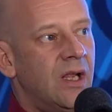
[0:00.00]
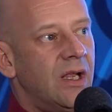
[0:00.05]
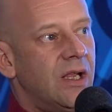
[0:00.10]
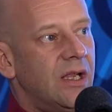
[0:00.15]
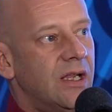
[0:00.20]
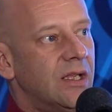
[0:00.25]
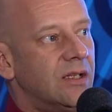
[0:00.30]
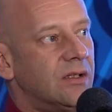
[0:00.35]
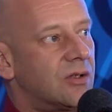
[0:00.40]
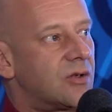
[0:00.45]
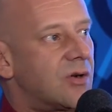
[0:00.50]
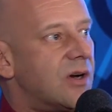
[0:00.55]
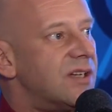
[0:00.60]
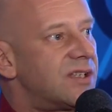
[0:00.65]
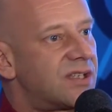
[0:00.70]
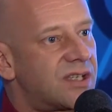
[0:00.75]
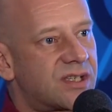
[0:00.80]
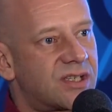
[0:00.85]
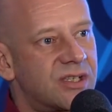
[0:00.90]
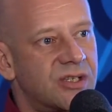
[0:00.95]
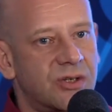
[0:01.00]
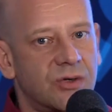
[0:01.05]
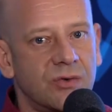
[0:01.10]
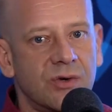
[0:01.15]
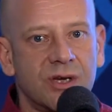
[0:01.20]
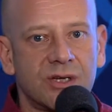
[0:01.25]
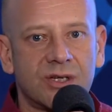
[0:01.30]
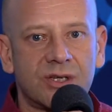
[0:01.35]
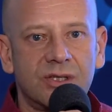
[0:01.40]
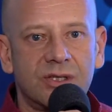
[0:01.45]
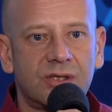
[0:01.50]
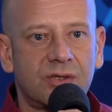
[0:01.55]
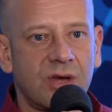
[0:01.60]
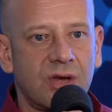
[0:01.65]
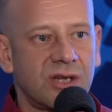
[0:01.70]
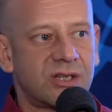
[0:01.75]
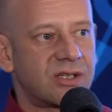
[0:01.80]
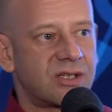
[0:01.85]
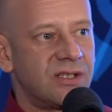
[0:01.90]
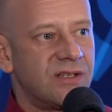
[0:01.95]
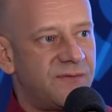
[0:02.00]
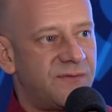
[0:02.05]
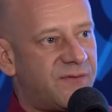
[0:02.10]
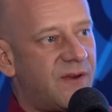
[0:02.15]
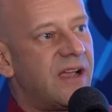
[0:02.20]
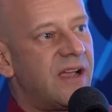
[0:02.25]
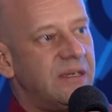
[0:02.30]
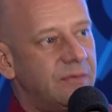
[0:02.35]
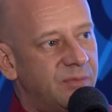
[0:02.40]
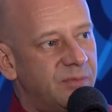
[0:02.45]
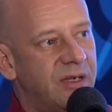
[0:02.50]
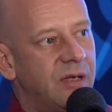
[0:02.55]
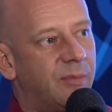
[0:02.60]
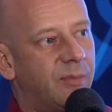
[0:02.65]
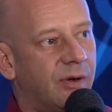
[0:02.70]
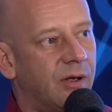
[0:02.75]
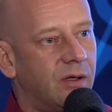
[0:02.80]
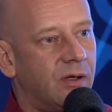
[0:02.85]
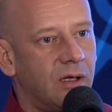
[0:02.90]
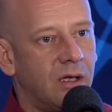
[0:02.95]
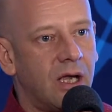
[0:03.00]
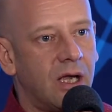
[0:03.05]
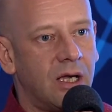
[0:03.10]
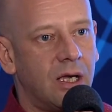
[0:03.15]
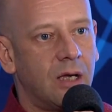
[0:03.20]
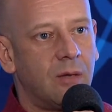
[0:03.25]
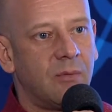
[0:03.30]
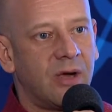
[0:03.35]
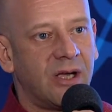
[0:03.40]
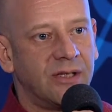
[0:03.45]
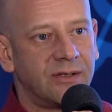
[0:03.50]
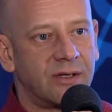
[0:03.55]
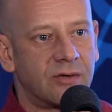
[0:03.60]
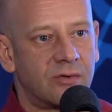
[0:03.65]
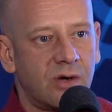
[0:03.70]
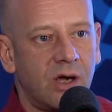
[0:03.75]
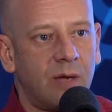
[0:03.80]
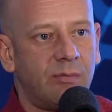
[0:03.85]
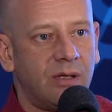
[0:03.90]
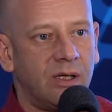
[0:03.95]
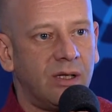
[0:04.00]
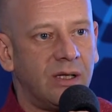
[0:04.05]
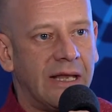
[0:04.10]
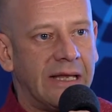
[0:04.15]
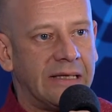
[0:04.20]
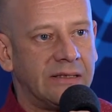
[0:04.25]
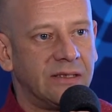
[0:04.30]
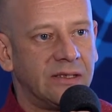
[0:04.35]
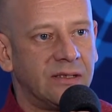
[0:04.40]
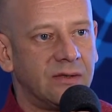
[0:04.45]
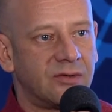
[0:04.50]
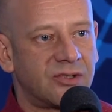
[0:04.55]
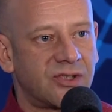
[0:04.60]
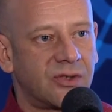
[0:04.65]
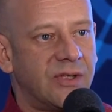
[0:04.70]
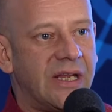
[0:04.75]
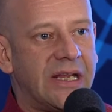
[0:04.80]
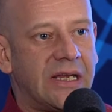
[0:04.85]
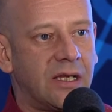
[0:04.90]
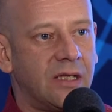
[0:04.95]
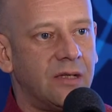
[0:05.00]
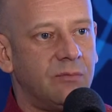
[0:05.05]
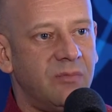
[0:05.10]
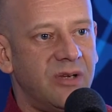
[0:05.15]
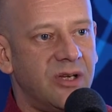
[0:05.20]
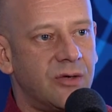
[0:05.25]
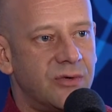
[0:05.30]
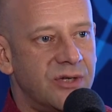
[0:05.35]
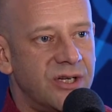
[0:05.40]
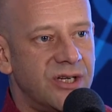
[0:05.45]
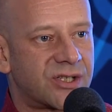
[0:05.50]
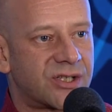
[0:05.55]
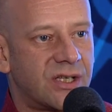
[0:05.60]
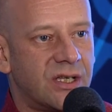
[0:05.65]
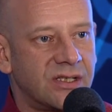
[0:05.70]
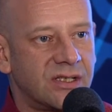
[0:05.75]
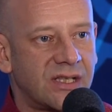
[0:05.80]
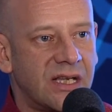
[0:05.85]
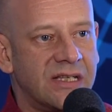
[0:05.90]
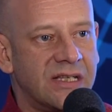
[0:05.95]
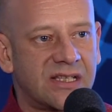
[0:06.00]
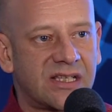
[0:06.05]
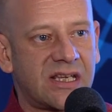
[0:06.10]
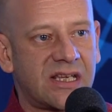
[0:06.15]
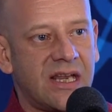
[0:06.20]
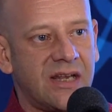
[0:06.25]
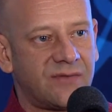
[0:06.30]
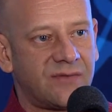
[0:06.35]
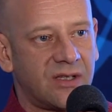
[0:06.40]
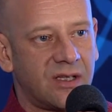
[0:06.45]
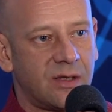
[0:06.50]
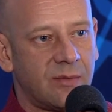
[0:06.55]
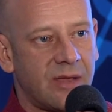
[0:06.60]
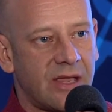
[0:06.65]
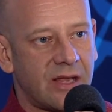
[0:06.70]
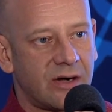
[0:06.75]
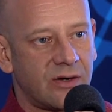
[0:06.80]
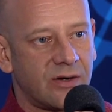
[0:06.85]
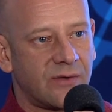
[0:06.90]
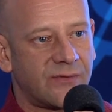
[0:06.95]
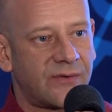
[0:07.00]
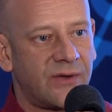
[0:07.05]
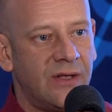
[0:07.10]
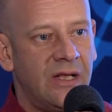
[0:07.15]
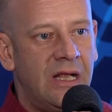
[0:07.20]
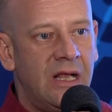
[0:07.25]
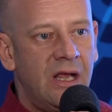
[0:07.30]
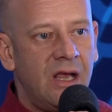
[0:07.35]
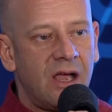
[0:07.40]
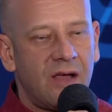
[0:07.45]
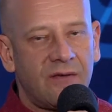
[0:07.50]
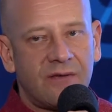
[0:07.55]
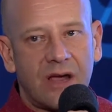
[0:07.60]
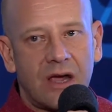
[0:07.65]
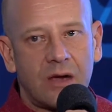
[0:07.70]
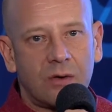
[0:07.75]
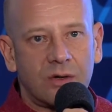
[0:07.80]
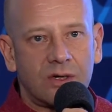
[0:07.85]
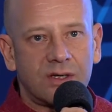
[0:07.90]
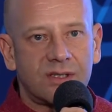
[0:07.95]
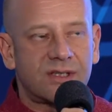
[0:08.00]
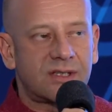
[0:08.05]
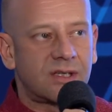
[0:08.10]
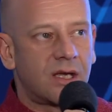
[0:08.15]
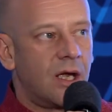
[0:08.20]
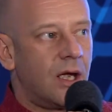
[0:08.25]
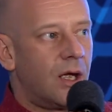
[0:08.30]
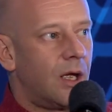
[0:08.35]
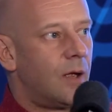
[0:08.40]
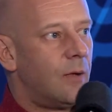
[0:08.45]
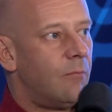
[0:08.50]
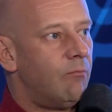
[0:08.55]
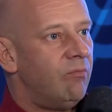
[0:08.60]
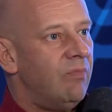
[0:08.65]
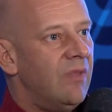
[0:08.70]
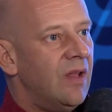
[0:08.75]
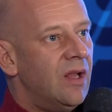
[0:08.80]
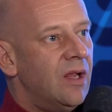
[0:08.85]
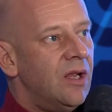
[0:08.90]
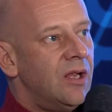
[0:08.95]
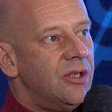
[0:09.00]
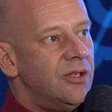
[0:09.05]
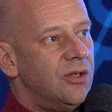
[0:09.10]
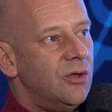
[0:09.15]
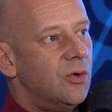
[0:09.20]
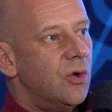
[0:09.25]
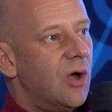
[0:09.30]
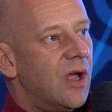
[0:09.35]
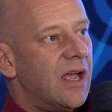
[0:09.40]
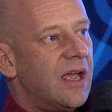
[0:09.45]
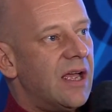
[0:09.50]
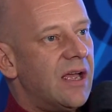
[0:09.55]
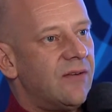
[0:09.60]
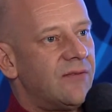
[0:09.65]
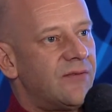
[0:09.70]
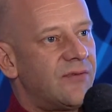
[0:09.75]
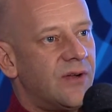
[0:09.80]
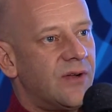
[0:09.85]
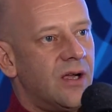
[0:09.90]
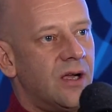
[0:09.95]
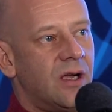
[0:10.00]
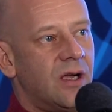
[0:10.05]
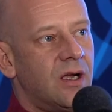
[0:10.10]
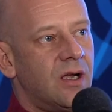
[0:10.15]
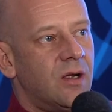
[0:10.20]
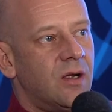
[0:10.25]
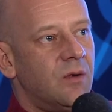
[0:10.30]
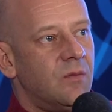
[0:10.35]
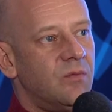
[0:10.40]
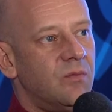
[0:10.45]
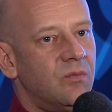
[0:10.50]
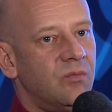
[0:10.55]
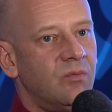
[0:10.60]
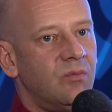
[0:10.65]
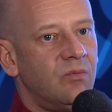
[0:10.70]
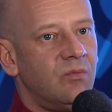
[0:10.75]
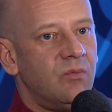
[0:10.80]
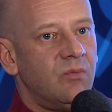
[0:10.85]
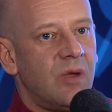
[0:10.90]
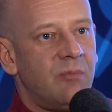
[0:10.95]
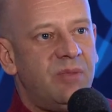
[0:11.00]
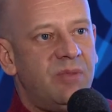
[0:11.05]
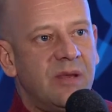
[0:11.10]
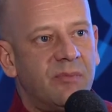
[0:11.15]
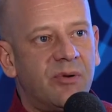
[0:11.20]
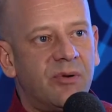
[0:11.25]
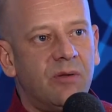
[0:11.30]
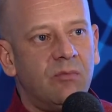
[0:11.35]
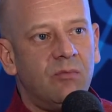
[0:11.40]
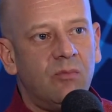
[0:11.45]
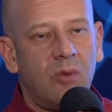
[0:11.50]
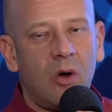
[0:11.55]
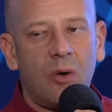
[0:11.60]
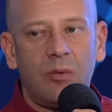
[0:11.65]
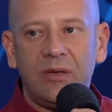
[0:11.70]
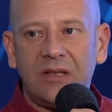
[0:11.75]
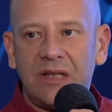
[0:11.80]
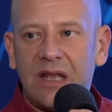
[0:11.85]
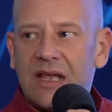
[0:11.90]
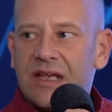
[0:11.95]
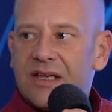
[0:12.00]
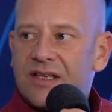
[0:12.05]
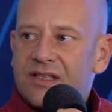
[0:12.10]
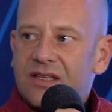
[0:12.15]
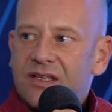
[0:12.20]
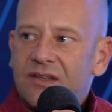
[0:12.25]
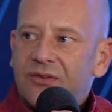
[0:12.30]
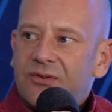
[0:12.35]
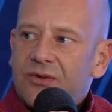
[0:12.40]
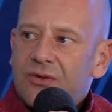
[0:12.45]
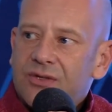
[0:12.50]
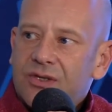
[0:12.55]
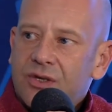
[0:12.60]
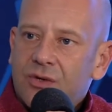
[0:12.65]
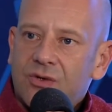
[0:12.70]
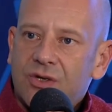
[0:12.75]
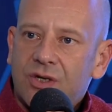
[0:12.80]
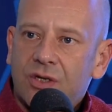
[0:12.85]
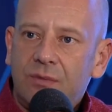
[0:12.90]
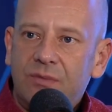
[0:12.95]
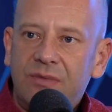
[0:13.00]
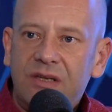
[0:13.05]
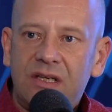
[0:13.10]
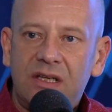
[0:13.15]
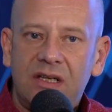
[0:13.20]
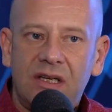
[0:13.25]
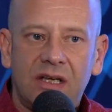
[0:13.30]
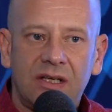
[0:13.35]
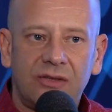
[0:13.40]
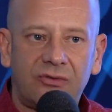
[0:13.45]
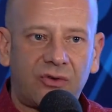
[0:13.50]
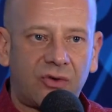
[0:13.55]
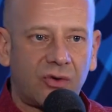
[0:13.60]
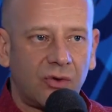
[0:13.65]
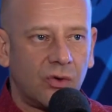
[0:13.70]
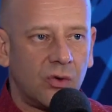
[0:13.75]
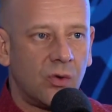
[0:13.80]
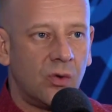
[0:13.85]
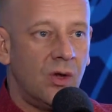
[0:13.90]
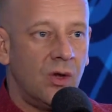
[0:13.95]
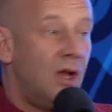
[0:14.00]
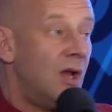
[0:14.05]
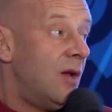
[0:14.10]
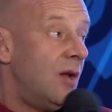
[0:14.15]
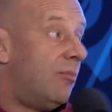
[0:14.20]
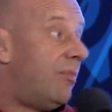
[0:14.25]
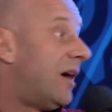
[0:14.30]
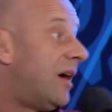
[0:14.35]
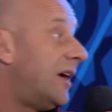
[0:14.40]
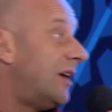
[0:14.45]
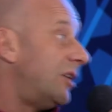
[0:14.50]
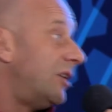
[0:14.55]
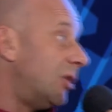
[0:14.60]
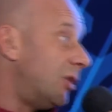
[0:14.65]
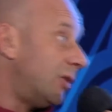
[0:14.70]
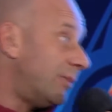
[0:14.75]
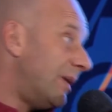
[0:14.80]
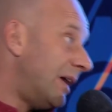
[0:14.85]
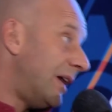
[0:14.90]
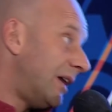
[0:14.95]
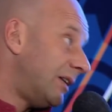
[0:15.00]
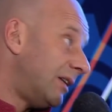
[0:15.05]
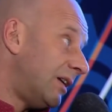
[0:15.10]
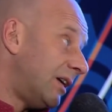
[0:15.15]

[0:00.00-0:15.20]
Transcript: in crisis situations to actually find people under rubble, and so they can be reached and saved in a matter of hours. You have people mobilizing through social media to buy an old man